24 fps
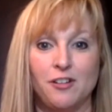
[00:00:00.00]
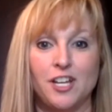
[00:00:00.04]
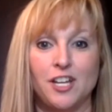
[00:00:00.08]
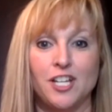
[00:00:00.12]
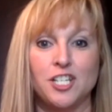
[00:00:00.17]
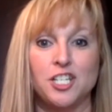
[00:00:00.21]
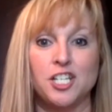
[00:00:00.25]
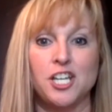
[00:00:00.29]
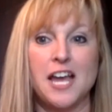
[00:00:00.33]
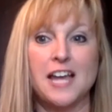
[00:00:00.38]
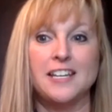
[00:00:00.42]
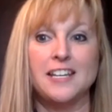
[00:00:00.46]

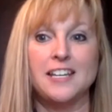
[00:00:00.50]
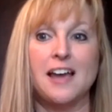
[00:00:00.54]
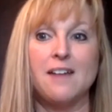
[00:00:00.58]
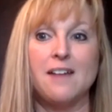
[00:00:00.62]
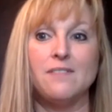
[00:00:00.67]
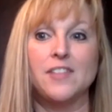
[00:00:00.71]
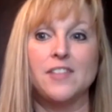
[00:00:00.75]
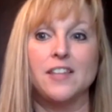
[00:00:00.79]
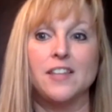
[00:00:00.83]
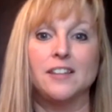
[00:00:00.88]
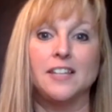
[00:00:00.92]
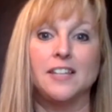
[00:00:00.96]
and she had to
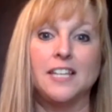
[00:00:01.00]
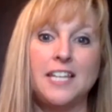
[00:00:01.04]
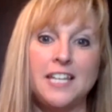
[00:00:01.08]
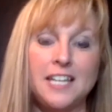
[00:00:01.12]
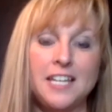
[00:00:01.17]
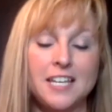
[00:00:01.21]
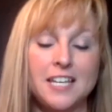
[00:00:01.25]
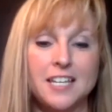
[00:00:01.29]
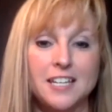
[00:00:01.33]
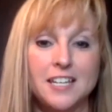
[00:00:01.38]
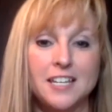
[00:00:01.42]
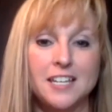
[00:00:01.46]
have the
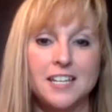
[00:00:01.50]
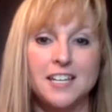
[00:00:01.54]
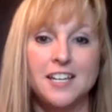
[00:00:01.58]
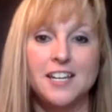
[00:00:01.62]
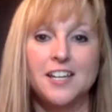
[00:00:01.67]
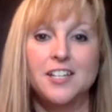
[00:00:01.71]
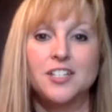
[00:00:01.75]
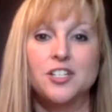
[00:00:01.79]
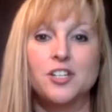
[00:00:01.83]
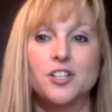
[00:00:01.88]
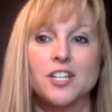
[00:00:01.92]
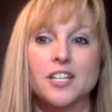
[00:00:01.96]
link
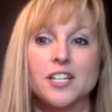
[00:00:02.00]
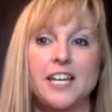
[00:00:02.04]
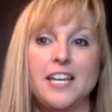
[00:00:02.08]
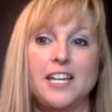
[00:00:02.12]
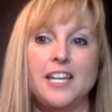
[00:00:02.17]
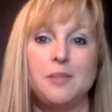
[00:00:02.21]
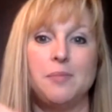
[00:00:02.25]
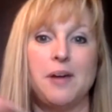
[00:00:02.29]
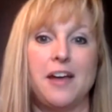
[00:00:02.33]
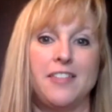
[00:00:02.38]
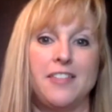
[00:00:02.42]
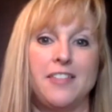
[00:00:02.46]
to the
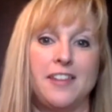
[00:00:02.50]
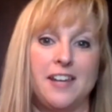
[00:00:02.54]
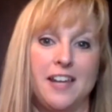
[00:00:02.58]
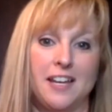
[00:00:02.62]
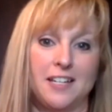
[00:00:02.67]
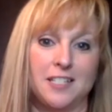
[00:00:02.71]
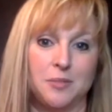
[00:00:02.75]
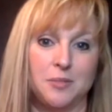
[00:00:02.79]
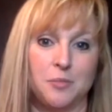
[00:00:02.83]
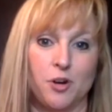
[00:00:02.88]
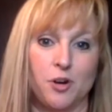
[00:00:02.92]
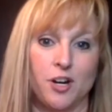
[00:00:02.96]
lady by the
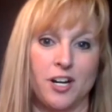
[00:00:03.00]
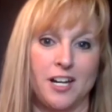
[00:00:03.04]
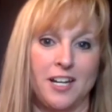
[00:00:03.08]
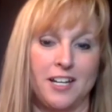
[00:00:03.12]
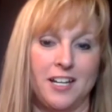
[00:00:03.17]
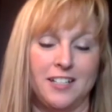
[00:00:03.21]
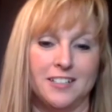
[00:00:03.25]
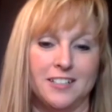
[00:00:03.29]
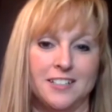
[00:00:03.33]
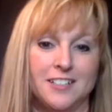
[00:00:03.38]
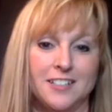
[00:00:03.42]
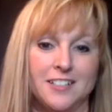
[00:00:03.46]
next
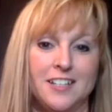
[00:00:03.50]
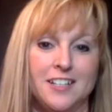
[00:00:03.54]
morning.